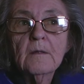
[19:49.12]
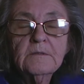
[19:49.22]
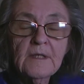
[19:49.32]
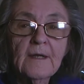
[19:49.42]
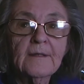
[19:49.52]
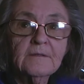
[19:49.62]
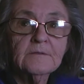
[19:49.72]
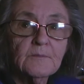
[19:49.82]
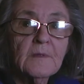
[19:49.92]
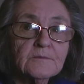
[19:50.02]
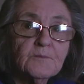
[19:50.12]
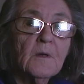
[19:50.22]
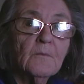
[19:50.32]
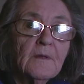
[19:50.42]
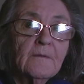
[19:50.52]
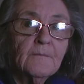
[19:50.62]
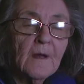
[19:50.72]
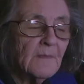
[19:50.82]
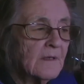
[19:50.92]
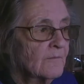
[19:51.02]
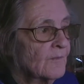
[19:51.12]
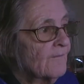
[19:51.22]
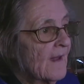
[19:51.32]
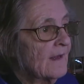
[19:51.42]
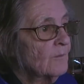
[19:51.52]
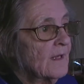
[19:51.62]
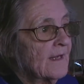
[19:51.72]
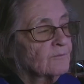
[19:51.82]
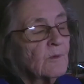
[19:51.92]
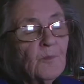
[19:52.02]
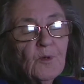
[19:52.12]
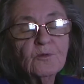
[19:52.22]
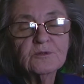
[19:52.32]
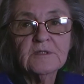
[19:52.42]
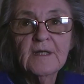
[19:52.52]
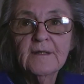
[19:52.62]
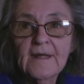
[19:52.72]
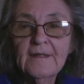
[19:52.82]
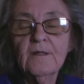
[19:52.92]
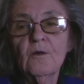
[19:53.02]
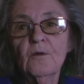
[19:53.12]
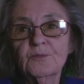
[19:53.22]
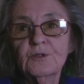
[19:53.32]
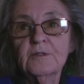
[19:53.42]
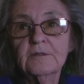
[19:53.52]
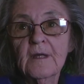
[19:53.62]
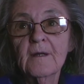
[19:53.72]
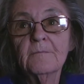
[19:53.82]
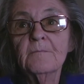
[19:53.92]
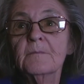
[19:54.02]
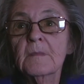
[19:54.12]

Yeah, that's much what we had reports saying a helicopter had come